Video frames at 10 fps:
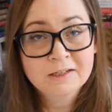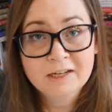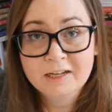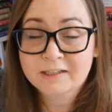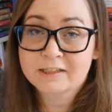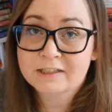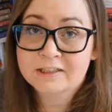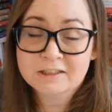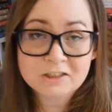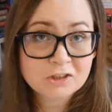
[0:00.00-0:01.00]
and
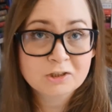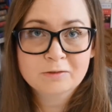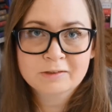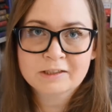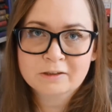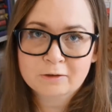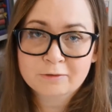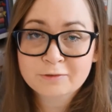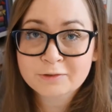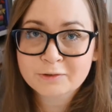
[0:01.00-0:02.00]
he's showing it
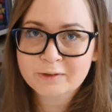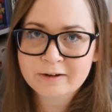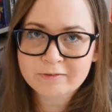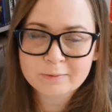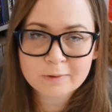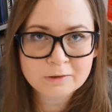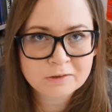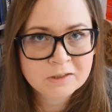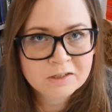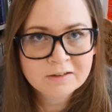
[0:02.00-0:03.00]
off to everyone